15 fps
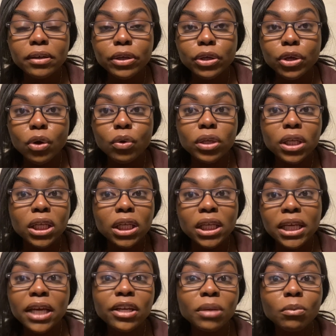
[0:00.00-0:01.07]

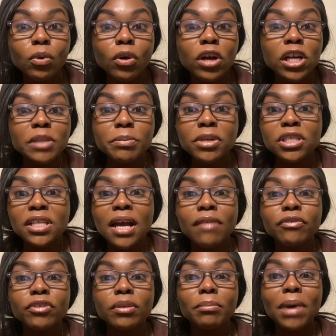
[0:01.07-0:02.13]
Lily anymore, especially
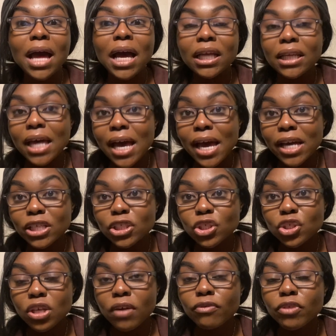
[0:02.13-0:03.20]
after the
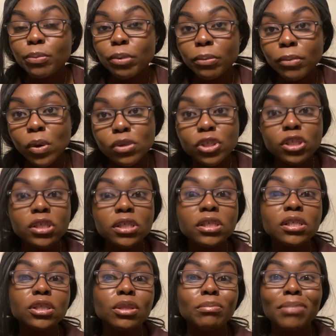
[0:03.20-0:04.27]
backlash of the
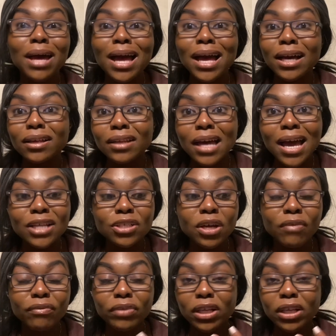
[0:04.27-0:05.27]
promotion, the backlash of like